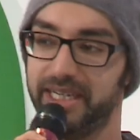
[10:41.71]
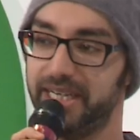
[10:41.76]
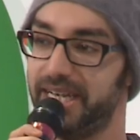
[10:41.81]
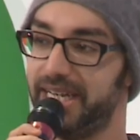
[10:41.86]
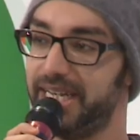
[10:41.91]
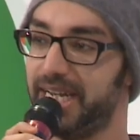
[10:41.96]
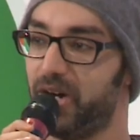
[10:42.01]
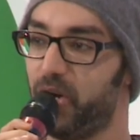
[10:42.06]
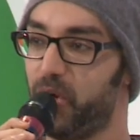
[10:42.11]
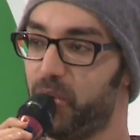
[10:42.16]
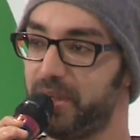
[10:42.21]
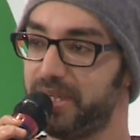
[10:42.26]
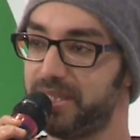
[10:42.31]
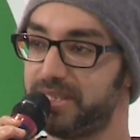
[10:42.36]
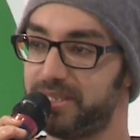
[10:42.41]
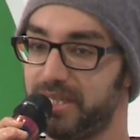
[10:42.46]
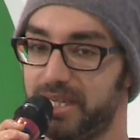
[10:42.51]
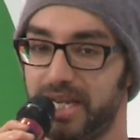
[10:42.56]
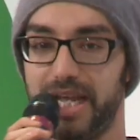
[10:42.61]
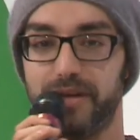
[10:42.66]
And I
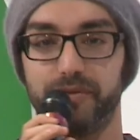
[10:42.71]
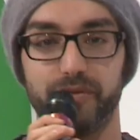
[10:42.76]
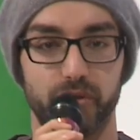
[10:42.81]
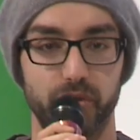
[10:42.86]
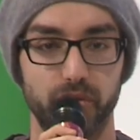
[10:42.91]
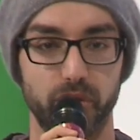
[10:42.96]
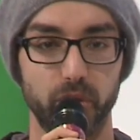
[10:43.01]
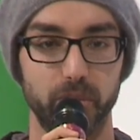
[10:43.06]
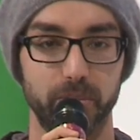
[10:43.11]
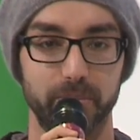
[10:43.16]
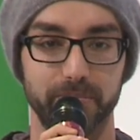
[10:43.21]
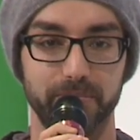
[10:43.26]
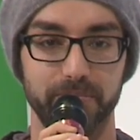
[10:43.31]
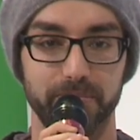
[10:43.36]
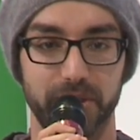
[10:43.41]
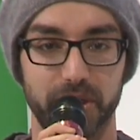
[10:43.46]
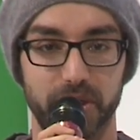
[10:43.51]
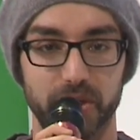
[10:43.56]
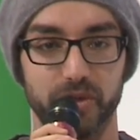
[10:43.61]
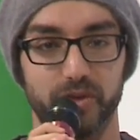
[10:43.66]
always left the room,
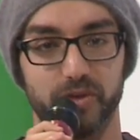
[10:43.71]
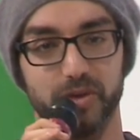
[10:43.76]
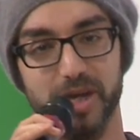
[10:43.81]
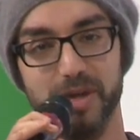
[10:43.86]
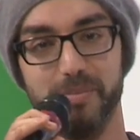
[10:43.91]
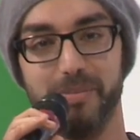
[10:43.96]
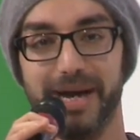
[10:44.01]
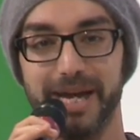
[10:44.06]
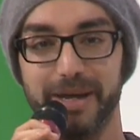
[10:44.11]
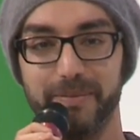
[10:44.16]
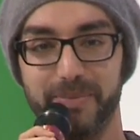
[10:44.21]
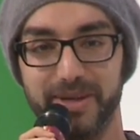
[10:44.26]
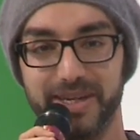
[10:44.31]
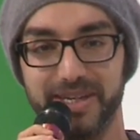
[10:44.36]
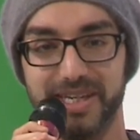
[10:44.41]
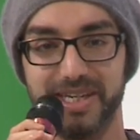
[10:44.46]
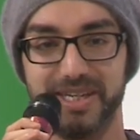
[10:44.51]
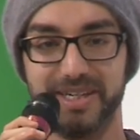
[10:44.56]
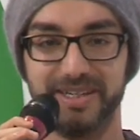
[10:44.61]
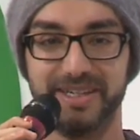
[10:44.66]
because in my
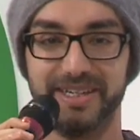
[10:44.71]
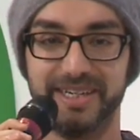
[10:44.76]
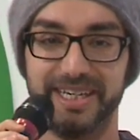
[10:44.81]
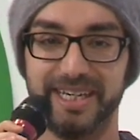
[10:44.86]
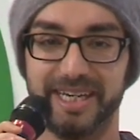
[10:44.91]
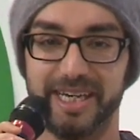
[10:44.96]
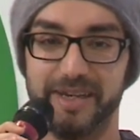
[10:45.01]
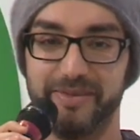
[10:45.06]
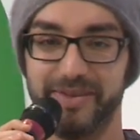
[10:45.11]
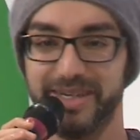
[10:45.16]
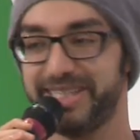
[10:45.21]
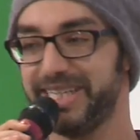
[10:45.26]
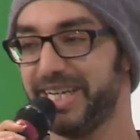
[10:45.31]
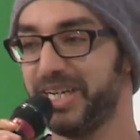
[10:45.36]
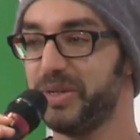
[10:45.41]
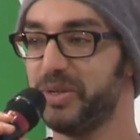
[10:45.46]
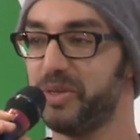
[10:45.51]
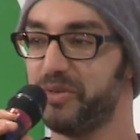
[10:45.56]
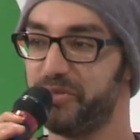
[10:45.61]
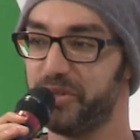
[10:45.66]
opinion, if I tell
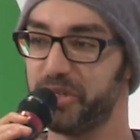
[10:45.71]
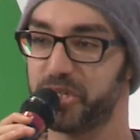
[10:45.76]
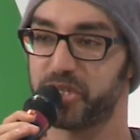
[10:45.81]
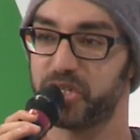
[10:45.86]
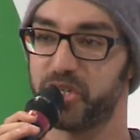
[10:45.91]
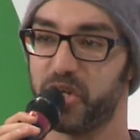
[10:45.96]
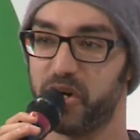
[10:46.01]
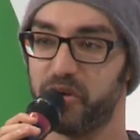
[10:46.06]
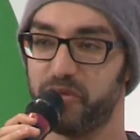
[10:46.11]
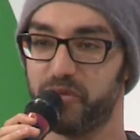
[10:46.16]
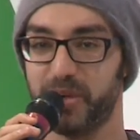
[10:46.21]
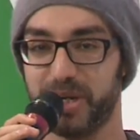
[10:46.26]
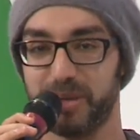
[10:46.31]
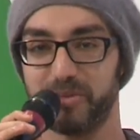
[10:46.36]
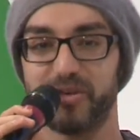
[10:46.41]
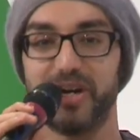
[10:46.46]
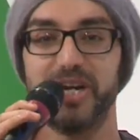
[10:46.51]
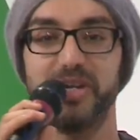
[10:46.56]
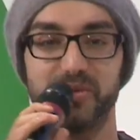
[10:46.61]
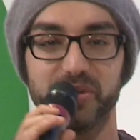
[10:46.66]
you the vision of what I'm
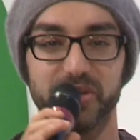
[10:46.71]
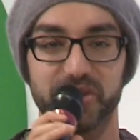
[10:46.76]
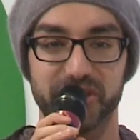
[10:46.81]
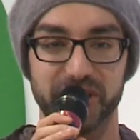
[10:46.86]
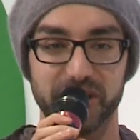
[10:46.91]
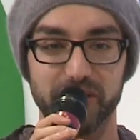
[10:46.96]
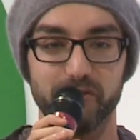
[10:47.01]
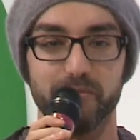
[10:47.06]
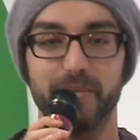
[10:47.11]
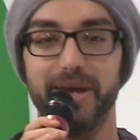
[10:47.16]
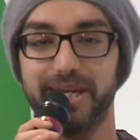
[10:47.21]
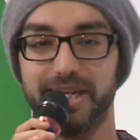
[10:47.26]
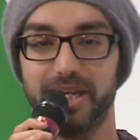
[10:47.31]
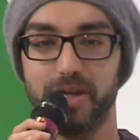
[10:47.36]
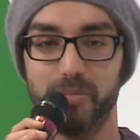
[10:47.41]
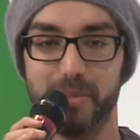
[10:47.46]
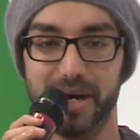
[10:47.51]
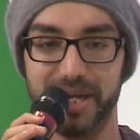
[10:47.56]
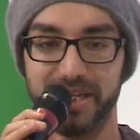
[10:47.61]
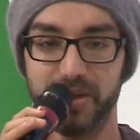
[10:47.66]
trying to achieve, making
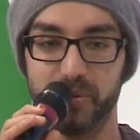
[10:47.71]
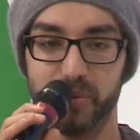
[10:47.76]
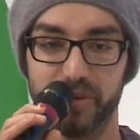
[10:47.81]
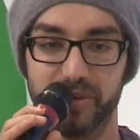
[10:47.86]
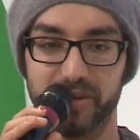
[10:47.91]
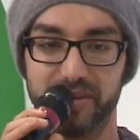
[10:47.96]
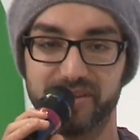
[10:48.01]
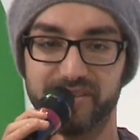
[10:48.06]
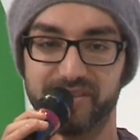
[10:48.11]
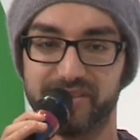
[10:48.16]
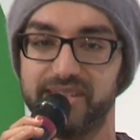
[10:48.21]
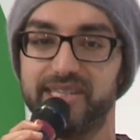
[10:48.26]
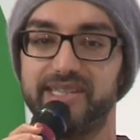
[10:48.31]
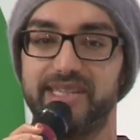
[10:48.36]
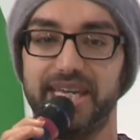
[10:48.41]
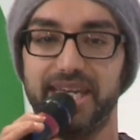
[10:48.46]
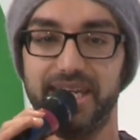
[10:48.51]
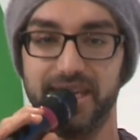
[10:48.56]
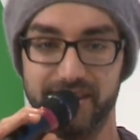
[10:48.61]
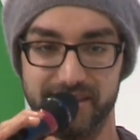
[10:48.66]
money with this is
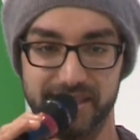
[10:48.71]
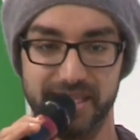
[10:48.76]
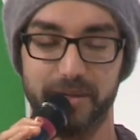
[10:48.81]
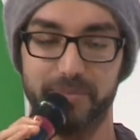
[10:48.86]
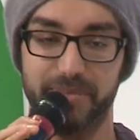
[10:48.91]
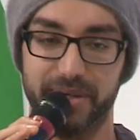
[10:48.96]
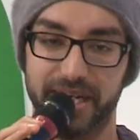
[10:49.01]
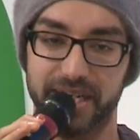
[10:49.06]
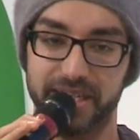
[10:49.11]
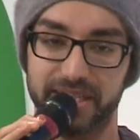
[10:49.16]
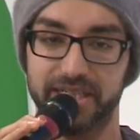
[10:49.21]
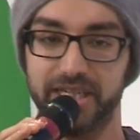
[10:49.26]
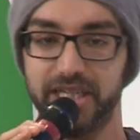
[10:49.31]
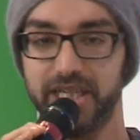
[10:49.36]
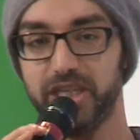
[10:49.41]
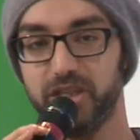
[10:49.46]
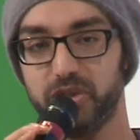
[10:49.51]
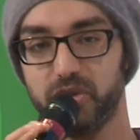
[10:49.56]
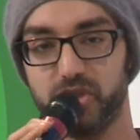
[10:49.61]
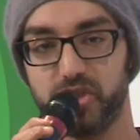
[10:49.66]
the easier part.
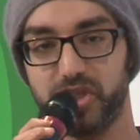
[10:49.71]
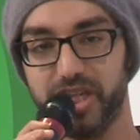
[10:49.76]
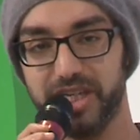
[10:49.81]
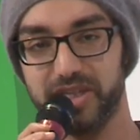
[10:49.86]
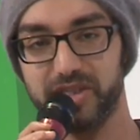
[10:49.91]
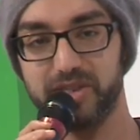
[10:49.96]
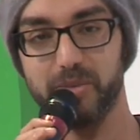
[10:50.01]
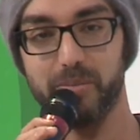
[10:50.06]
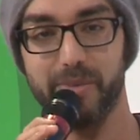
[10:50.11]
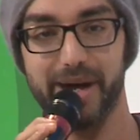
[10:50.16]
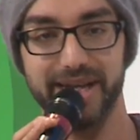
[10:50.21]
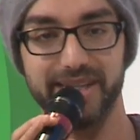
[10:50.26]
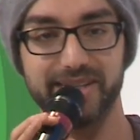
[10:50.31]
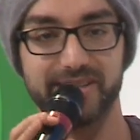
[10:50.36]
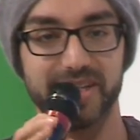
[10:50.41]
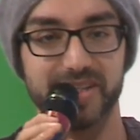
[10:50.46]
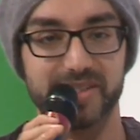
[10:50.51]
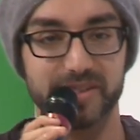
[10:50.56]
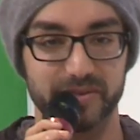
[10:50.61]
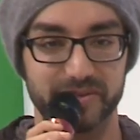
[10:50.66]
To change the
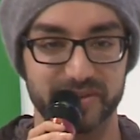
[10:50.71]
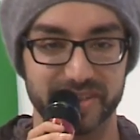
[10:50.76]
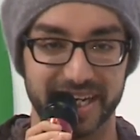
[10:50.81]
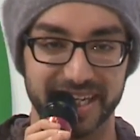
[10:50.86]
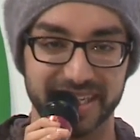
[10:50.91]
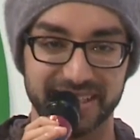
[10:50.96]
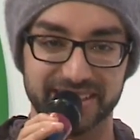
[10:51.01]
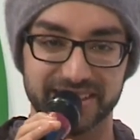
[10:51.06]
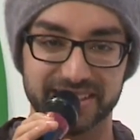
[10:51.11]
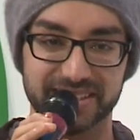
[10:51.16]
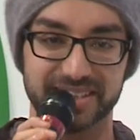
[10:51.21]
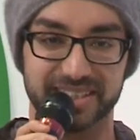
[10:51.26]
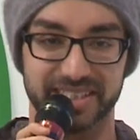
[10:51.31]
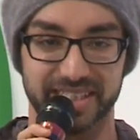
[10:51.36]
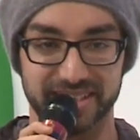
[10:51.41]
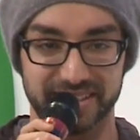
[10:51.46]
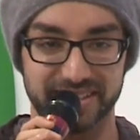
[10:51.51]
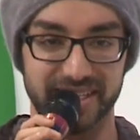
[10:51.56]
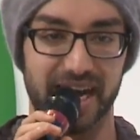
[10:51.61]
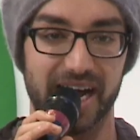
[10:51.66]
mindsets of scientists
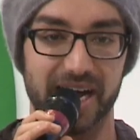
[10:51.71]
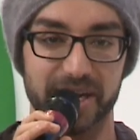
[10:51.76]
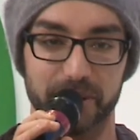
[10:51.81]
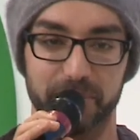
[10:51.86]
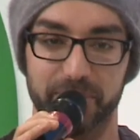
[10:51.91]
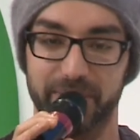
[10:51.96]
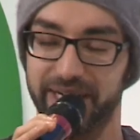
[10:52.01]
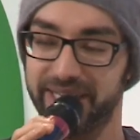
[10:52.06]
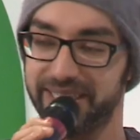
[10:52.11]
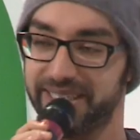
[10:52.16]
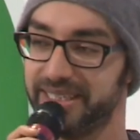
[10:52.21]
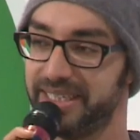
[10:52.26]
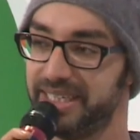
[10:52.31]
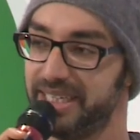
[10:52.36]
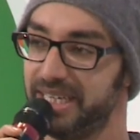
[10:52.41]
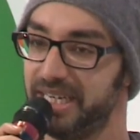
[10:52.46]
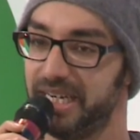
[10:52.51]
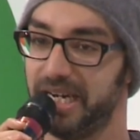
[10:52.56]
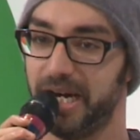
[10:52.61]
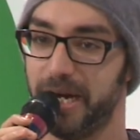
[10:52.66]
is the harder part.
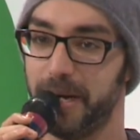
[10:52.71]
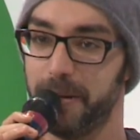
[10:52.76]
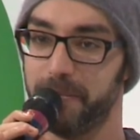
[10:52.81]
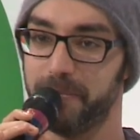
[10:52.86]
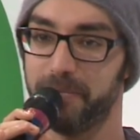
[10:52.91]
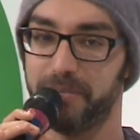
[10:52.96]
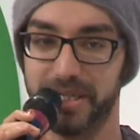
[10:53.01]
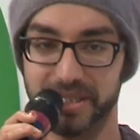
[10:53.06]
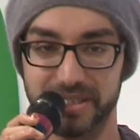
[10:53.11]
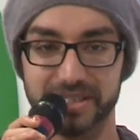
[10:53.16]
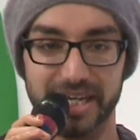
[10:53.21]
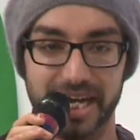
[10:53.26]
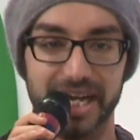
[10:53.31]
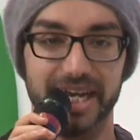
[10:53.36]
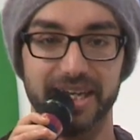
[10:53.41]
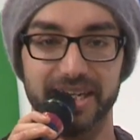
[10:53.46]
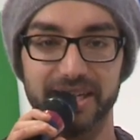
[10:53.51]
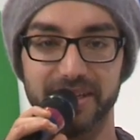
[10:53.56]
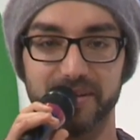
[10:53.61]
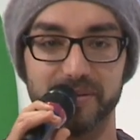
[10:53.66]
But
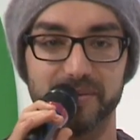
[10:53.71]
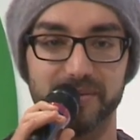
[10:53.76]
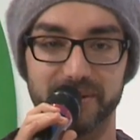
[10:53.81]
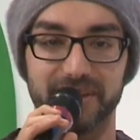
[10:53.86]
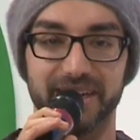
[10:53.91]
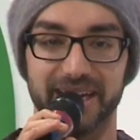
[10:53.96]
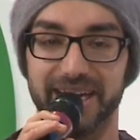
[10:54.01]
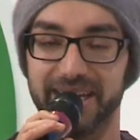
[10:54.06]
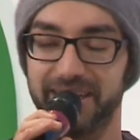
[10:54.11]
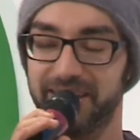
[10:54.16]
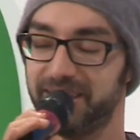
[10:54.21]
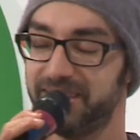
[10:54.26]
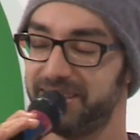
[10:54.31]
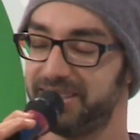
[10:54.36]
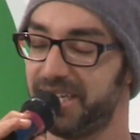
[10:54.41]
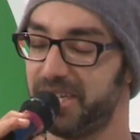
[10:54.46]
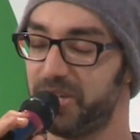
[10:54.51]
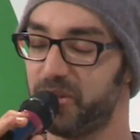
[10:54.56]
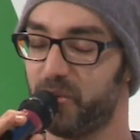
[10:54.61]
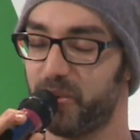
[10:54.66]
I
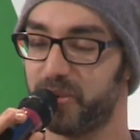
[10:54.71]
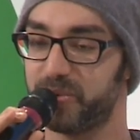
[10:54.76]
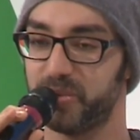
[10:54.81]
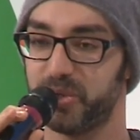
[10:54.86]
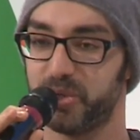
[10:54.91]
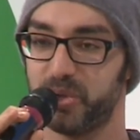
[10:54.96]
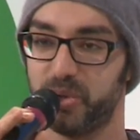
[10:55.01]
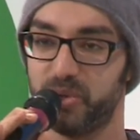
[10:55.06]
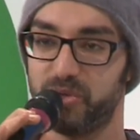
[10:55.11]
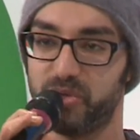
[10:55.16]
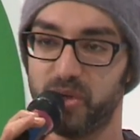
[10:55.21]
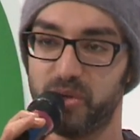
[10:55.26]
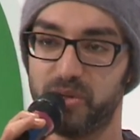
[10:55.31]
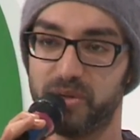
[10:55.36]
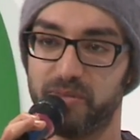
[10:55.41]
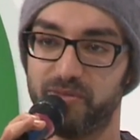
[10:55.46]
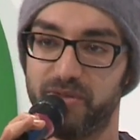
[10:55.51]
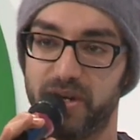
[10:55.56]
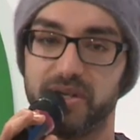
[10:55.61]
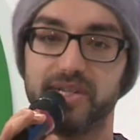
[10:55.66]
tell you what we do. So
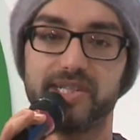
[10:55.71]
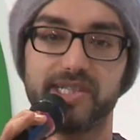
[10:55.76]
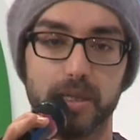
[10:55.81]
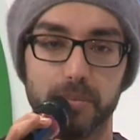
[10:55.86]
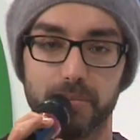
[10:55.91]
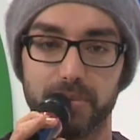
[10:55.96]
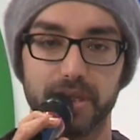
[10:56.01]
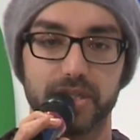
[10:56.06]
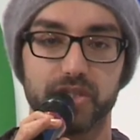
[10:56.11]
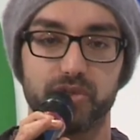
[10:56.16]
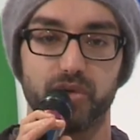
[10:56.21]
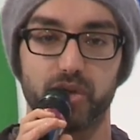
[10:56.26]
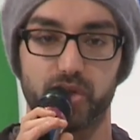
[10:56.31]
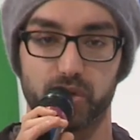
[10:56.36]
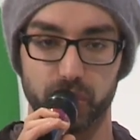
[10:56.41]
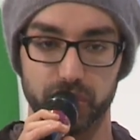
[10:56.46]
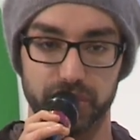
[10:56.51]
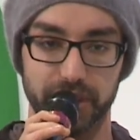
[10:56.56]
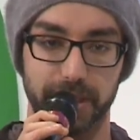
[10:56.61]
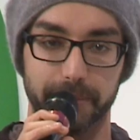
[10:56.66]
very simple is
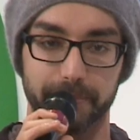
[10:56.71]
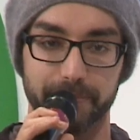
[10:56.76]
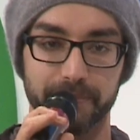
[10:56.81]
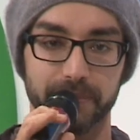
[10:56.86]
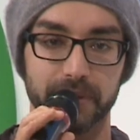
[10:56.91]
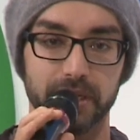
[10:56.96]
recruiting.